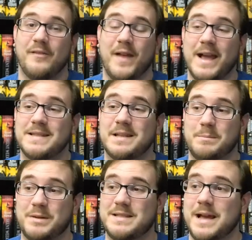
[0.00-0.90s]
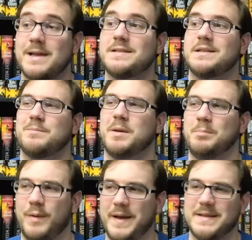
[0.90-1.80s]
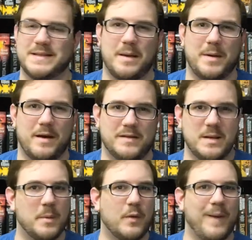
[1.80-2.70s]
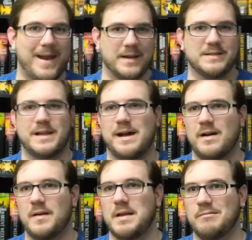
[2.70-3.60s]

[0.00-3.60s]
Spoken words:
Like I said, besides some complaints about some of the writing style,